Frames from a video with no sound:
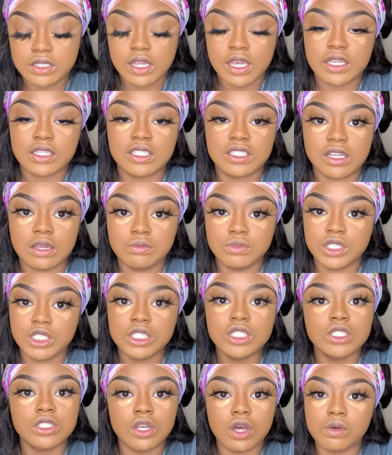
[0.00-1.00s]
Like some
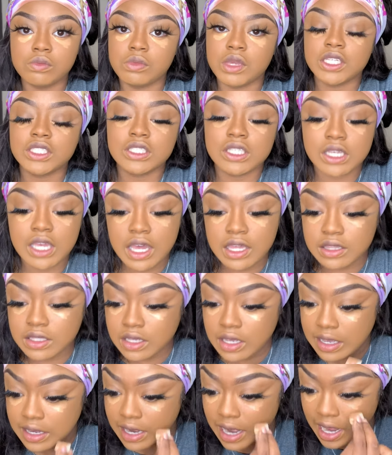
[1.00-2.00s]
just don't mix together,
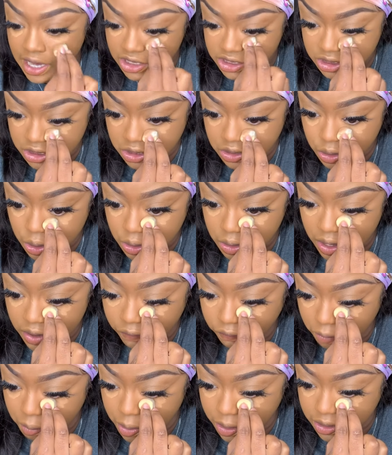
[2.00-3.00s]
and I actually learned
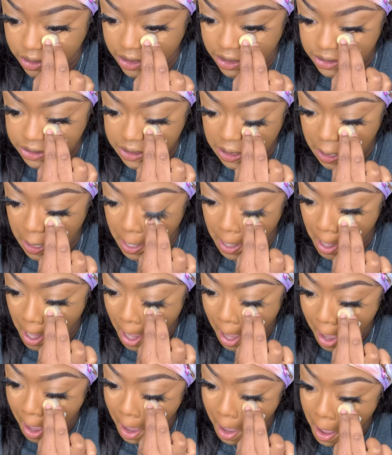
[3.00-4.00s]
that from Aaliyah J.
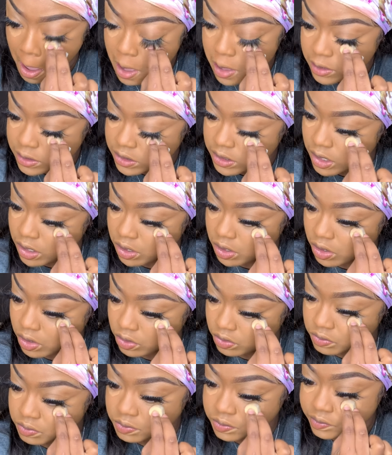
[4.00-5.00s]

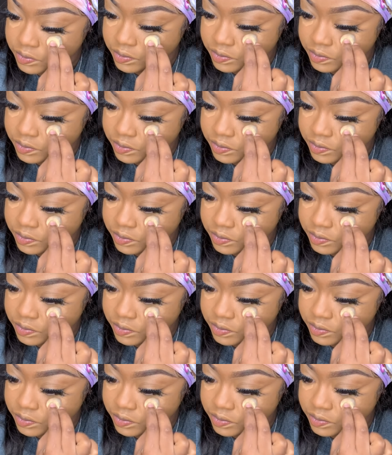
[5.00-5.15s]
So